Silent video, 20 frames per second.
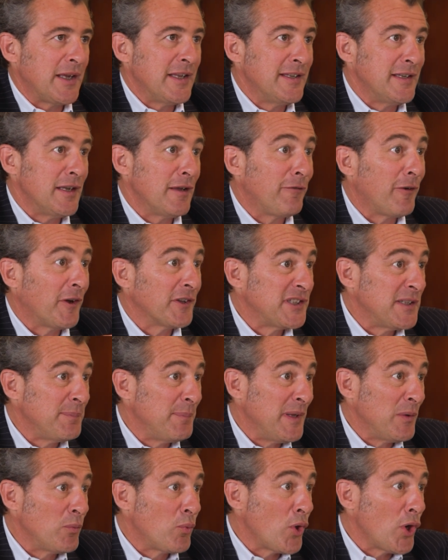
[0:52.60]
in the
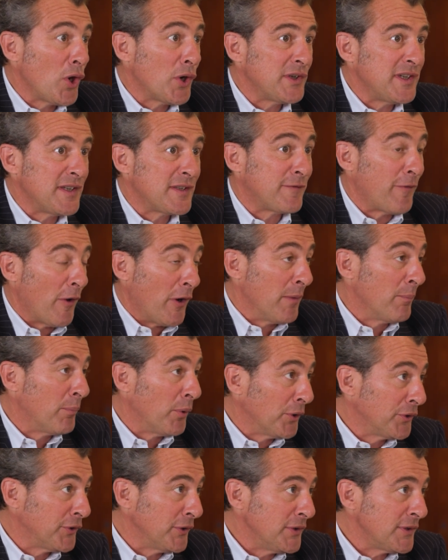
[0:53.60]
FRTB world, it's very
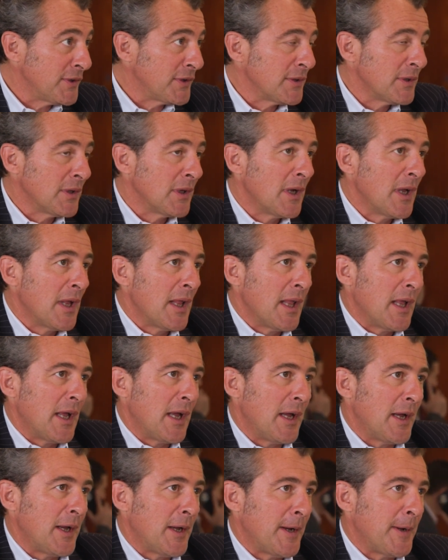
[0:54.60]
important,
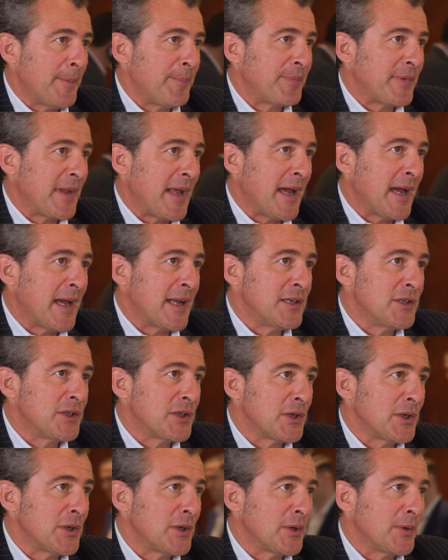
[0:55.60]
and
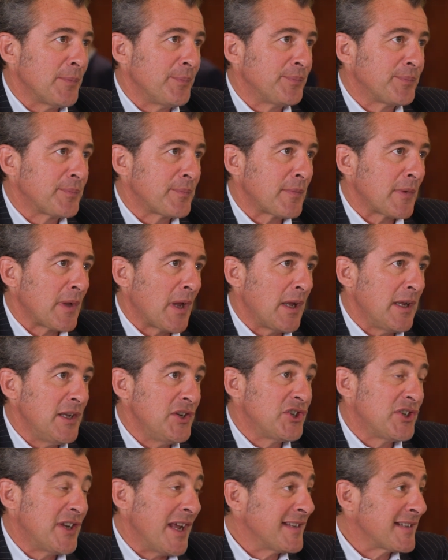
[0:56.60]

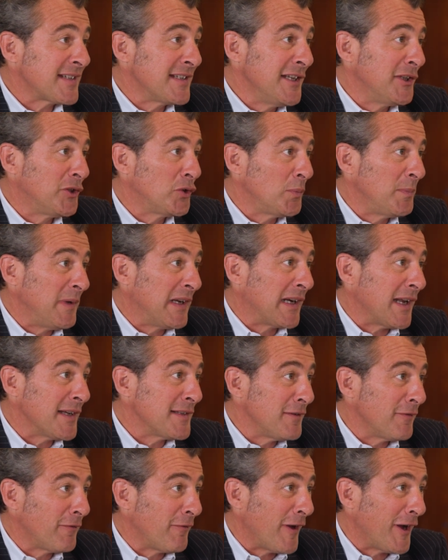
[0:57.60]
each desk needs to be
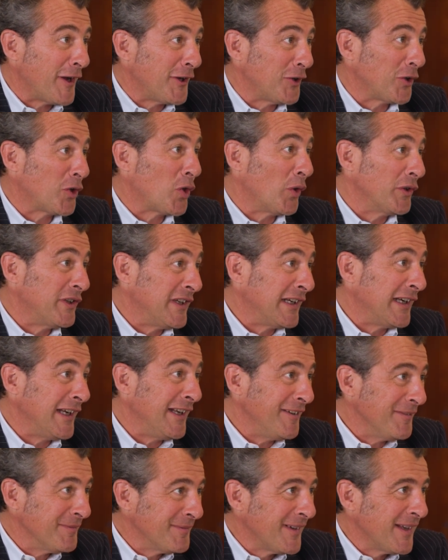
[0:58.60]
classified
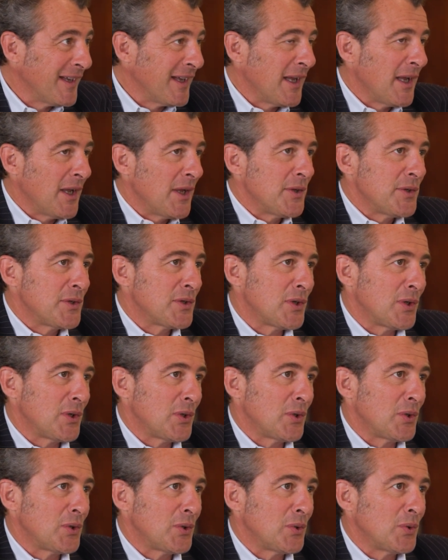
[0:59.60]
accordingly.
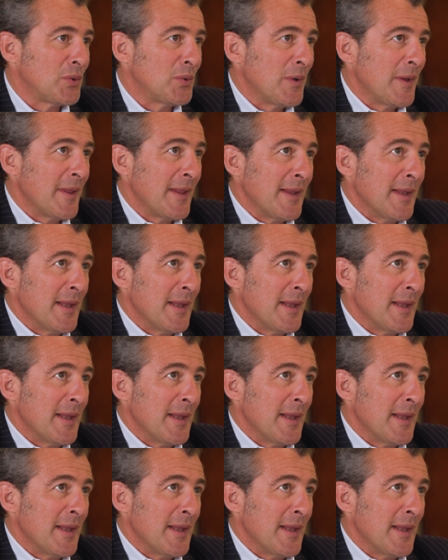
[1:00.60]
So